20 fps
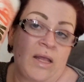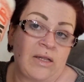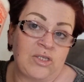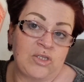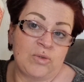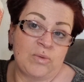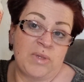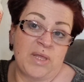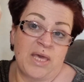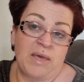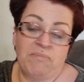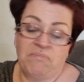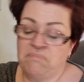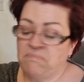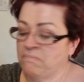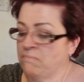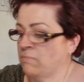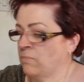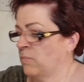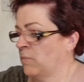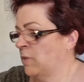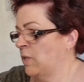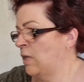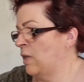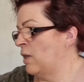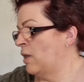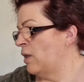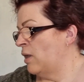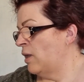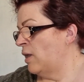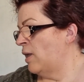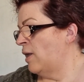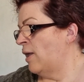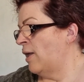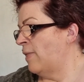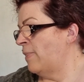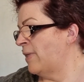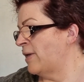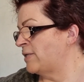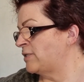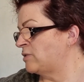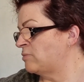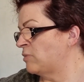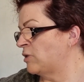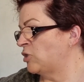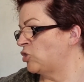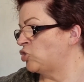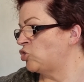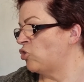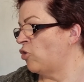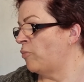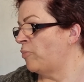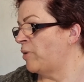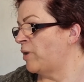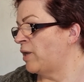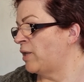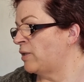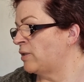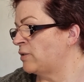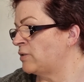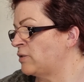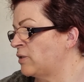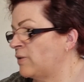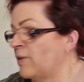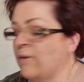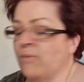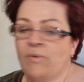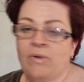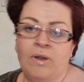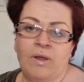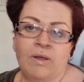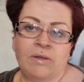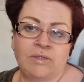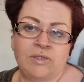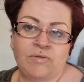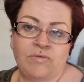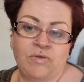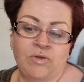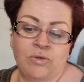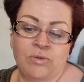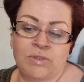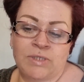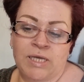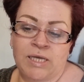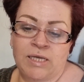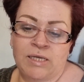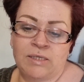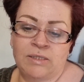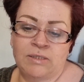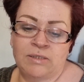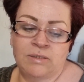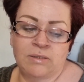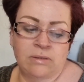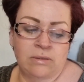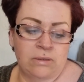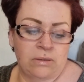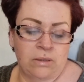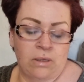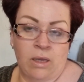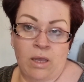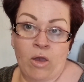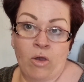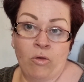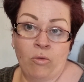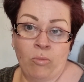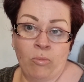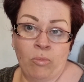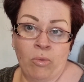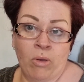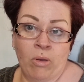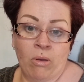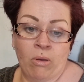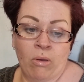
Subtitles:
Two of them. And that's my shopping. So that will last a few days, I hope.